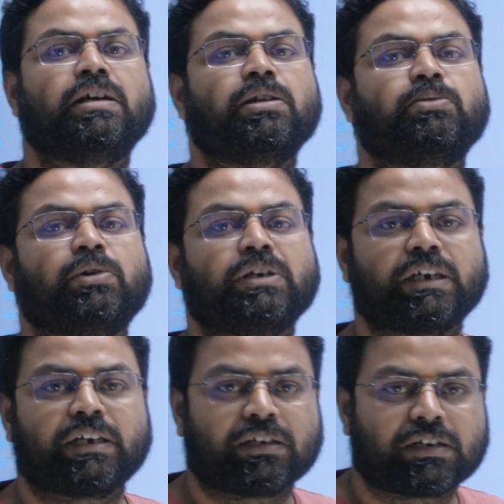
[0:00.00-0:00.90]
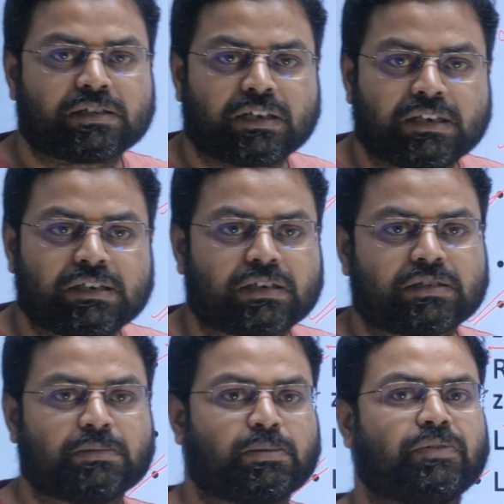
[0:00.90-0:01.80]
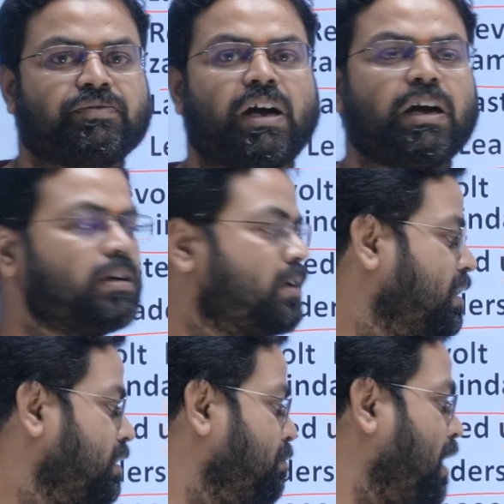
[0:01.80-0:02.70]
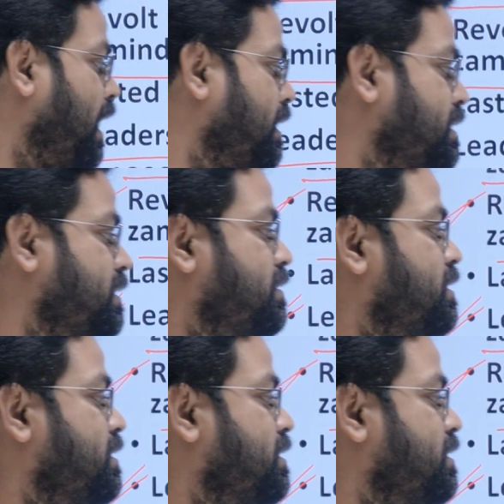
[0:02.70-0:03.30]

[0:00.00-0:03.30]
revolted under the leadership of the Mankis,